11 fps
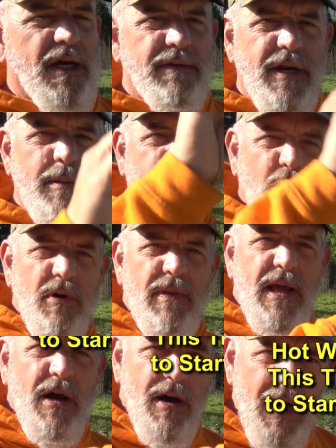and then I pour
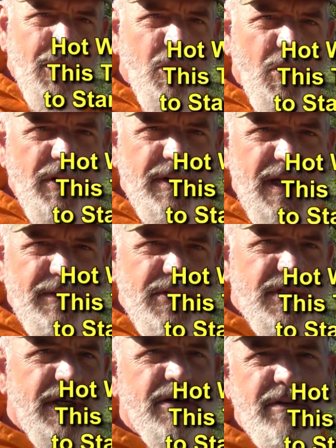that hot water down the
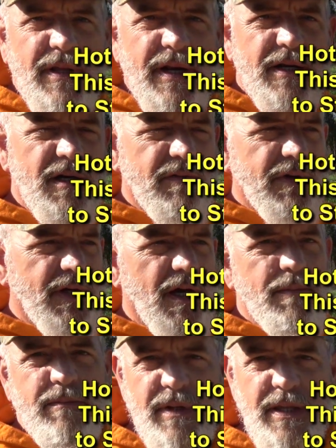center, and then I cover it
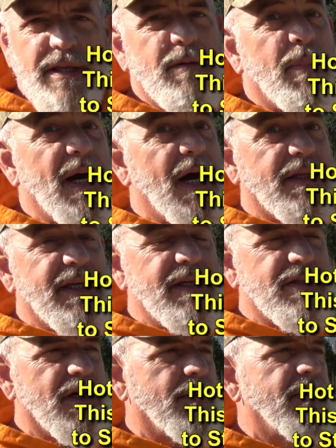up, and then the pile
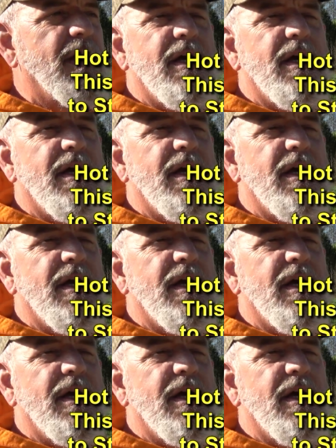heats up.